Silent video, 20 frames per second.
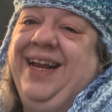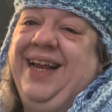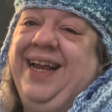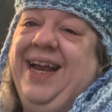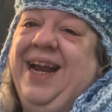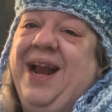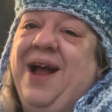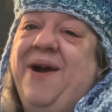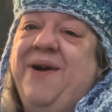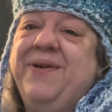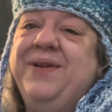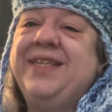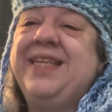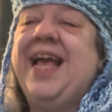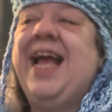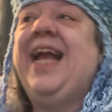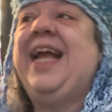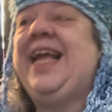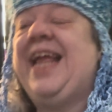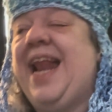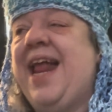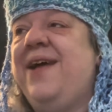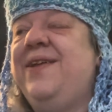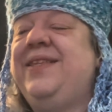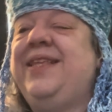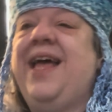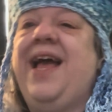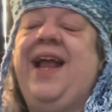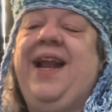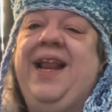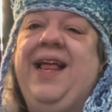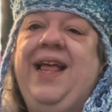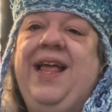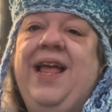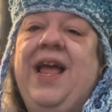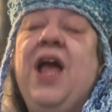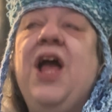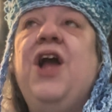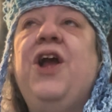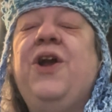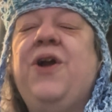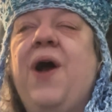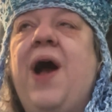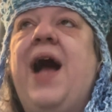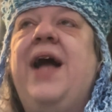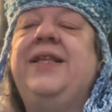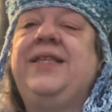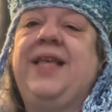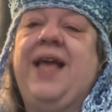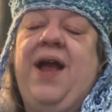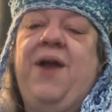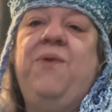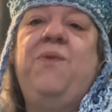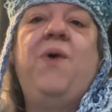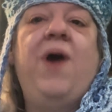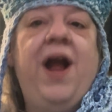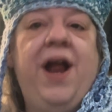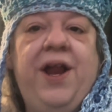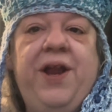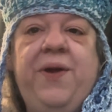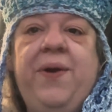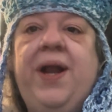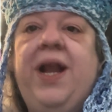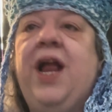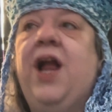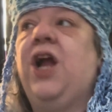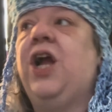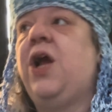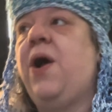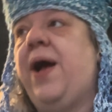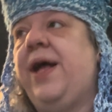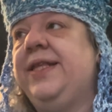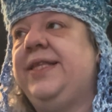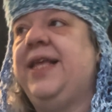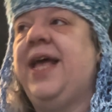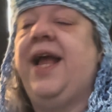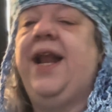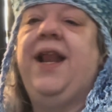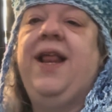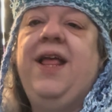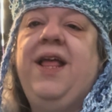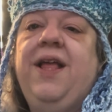It was like, get outside, go outside. Why are you in here? Go outside.